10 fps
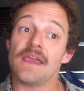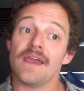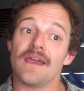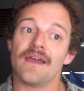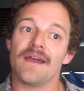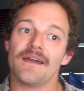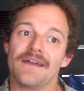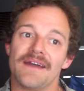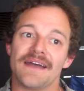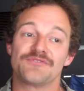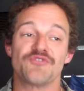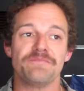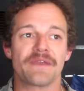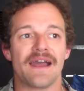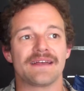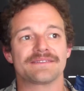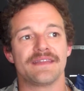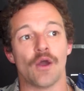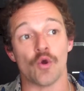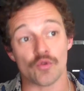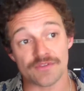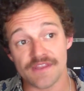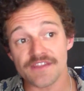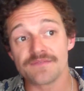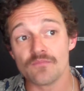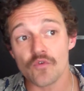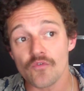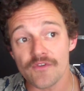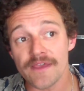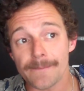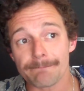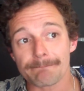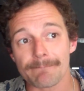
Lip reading: Yeah, a dream cast. On this movie,